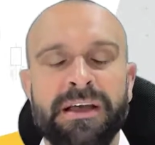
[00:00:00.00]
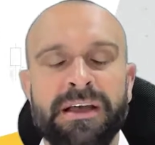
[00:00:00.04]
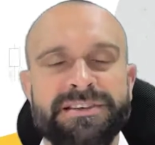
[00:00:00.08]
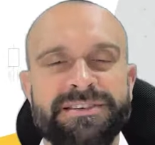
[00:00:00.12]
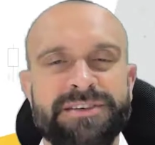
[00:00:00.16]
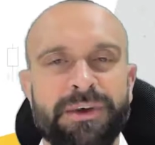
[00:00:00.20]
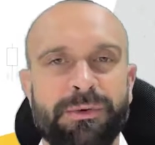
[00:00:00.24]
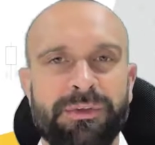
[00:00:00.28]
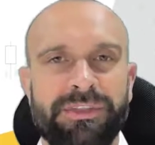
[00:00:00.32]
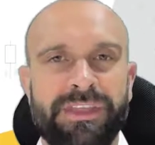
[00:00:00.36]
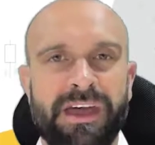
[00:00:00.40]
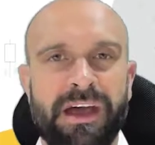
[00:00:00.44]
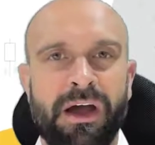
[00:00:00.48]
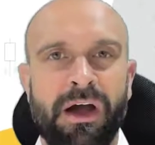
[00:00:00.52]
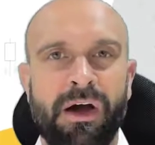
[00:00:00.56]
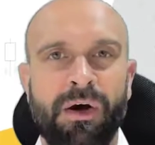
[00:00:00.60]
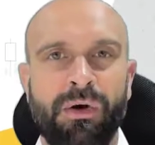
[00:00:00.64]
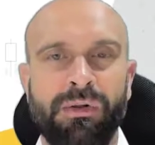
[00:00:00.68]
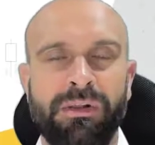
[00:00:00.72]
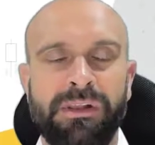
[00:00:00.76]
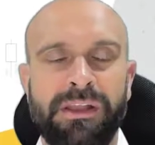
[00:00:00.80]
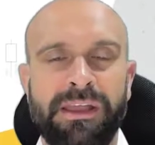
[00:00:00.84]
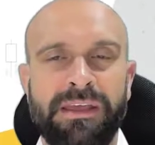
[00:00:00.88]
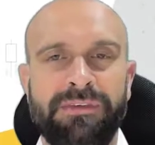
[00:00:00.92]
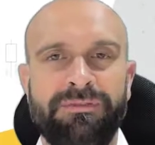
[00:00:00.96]
So with that,
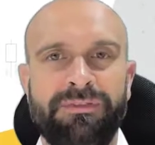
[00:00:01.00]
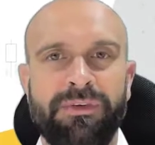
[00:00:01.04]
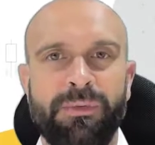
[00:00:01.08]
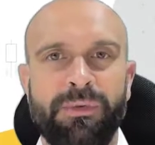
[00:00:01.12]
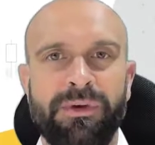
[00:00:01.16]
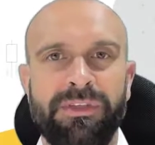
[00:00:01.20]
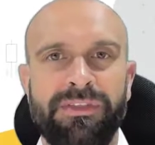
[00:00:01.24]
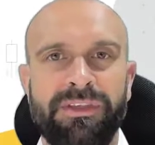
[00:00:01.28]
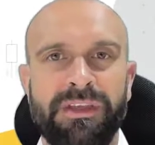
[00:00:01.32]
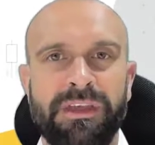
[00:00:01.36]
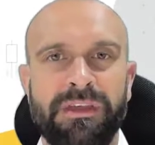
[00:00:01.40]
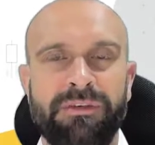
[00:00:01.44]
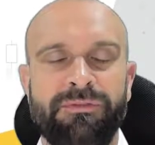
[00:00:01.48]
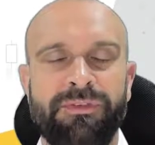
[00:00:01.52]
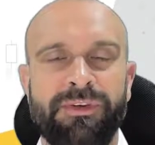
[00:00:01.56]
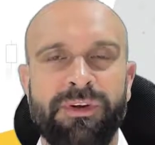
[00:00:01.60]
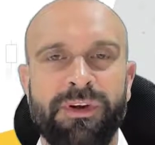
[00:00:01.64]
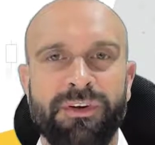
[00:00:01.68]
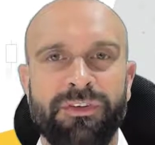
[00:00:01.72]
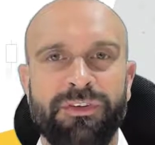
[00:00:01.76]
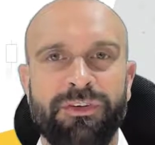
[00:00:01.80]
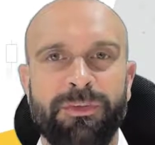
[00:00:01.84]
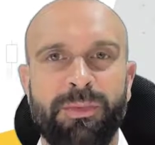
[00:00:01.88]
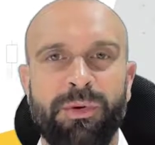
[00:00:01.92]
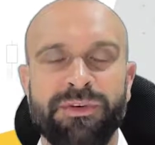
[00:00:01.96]
I'll leave you with the
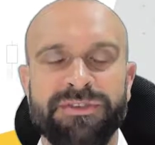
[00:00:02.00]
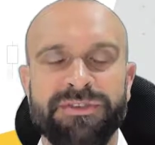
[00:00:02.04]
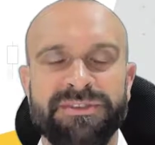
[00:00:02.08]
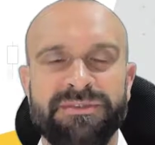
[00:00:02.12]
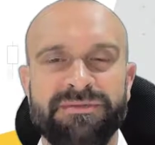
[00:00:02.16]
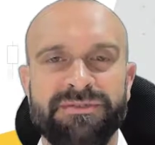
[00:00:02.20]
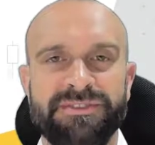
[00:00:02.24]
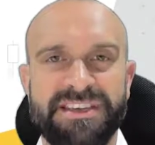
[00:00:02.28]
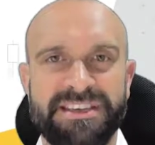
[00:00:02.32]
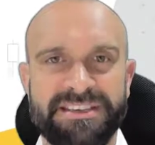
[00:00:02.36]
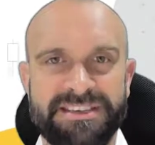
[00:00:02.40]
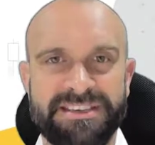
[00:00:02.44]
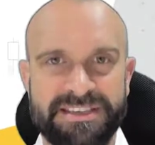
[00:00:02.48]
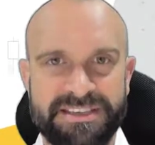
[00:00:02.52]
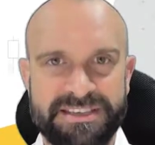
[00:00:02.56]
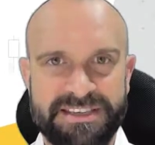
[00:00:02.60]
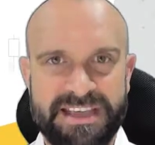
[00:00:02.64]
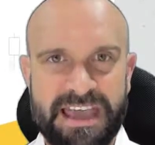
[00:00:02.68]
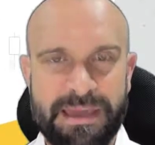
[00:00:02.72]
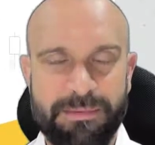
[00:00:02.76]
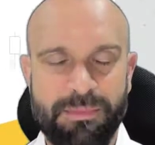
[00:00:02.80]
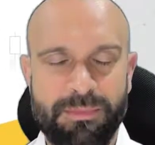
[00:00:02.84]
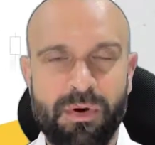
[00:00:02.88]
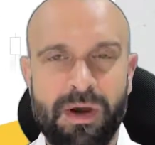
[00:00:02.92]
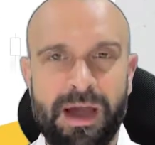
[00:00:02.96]
INFINOX support and resistance
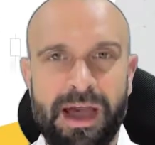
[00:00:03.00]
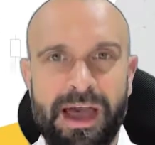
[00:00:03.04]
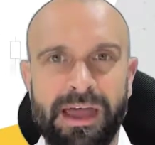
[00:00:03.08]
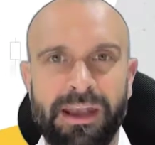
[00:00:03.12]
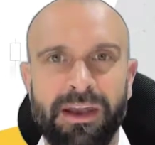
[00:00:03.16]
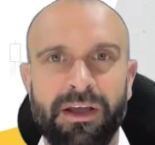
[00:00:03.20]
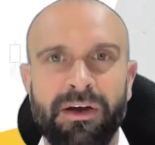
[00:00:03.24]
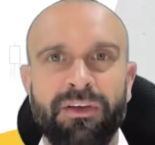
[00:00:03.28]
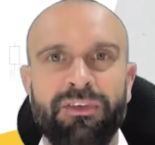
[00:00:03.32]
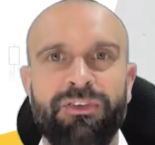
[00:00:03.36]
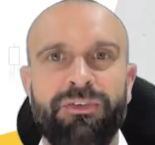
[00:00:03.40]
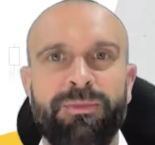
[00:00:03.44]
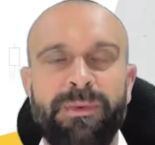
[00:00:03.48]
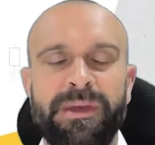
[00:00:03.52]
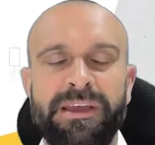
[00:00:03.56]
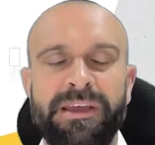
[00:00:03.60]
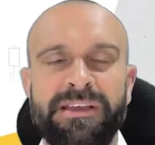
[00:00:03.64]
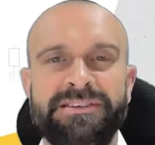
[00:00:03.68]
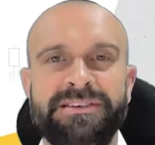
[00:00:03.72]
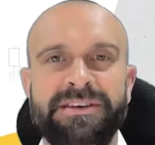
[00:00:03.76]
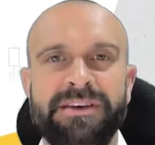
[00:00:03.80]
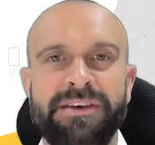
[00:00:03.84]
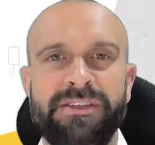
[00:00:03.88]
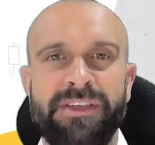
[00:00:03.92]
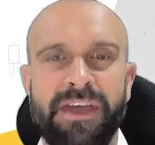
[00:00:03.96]
table, and I'll
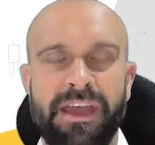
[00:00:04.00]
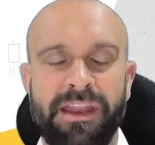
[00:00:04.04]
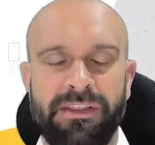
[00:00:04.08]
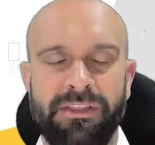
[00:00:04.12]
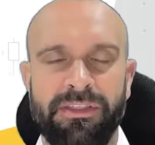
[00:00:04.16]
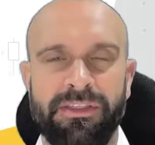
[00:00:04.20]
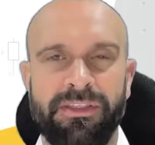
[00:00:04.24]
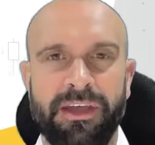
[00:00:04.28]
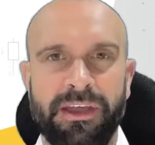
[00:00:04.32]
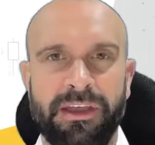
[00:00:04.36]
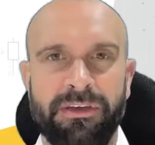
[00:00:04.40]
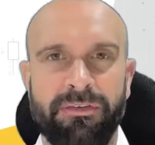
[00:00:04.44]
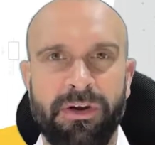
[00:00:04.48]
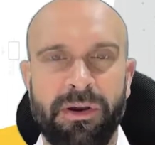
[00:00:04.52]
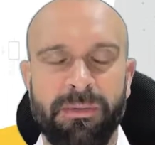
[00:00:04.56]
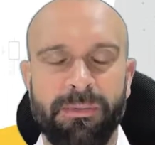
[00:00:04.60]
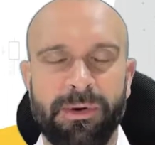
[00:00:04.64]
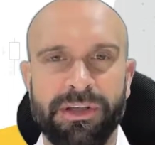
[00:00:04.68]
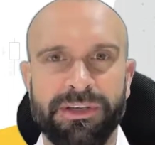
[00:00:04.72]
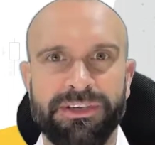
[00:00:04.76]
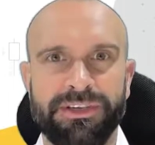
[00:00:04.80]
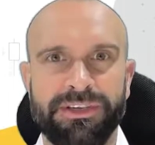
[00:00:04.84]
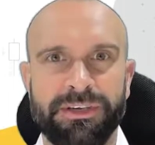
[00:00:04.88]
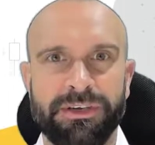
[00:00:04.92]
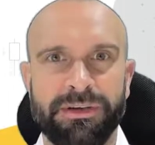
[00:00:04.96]
speak to you then. Thank you very
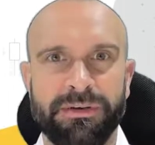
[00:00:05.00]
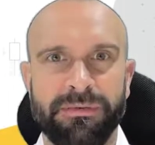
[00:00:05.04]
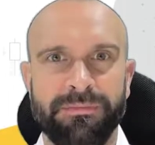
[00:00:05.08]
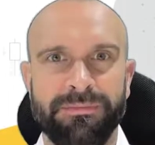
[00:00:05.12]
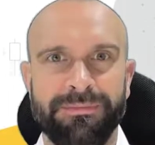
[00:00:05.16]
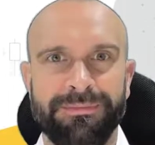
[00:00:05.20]
much.